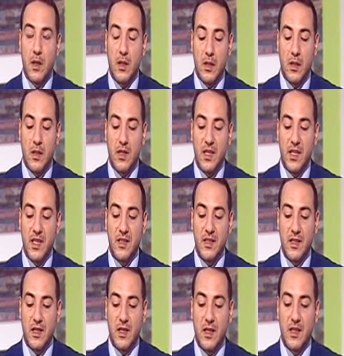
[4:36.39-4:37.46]
Uh, in
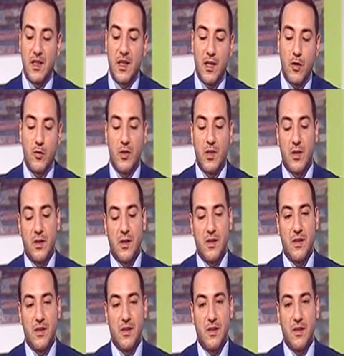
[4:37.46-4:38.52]
India, and now
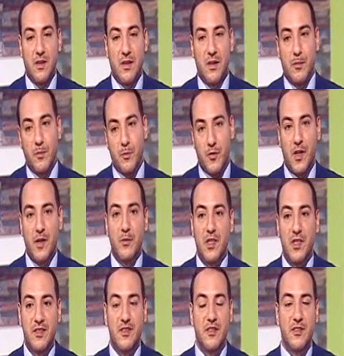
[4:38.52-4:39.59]
the, the Prime
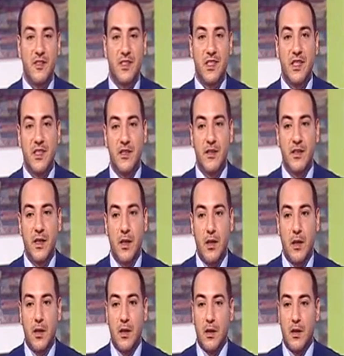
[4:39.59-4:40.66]
Minister is here
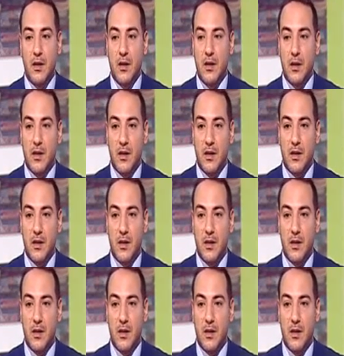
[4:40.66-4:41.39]
uh,